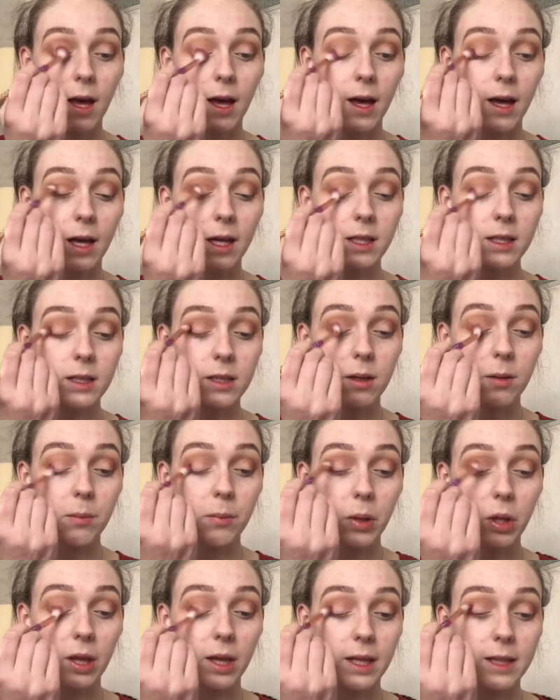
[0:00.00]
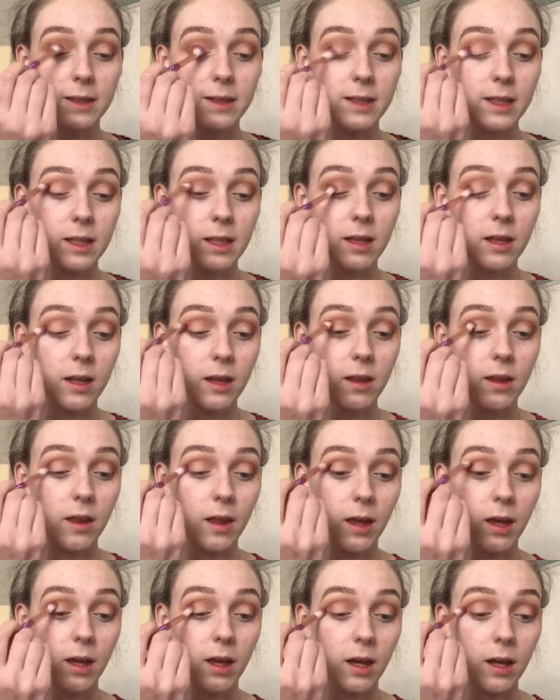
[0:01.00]
it is blending
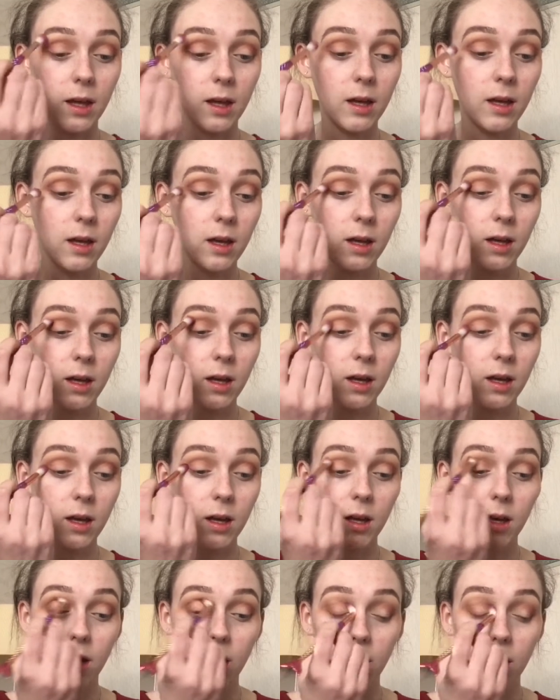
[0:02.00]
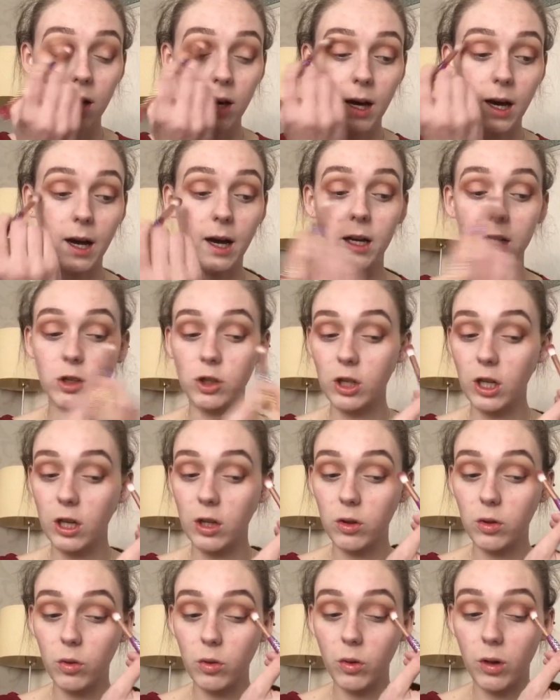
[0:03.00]
the
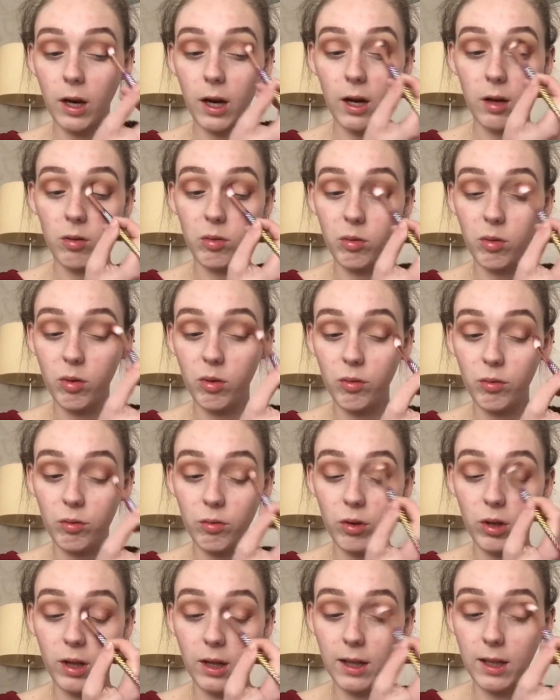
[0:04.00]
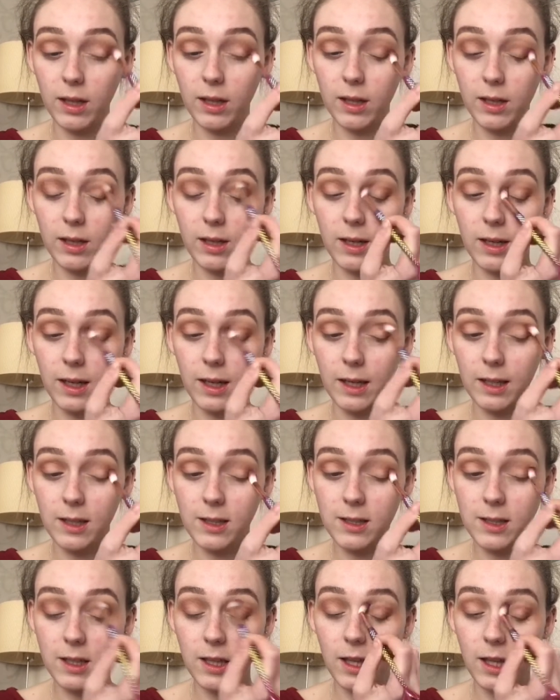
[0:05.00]
eyeshadow out really
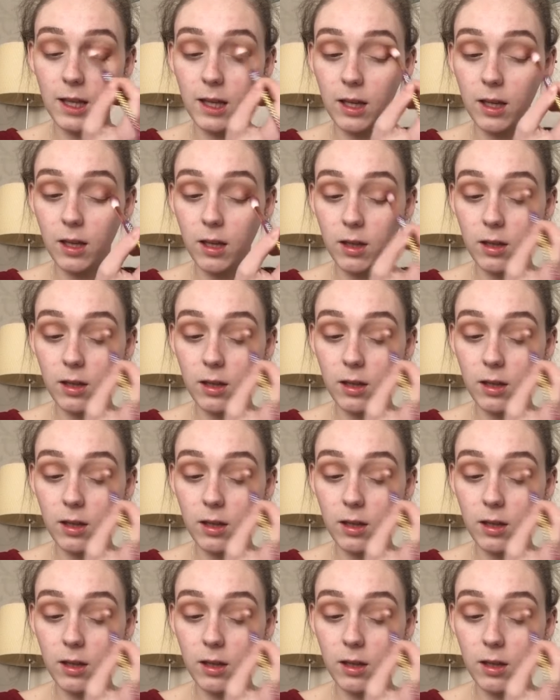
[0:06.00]
nicely.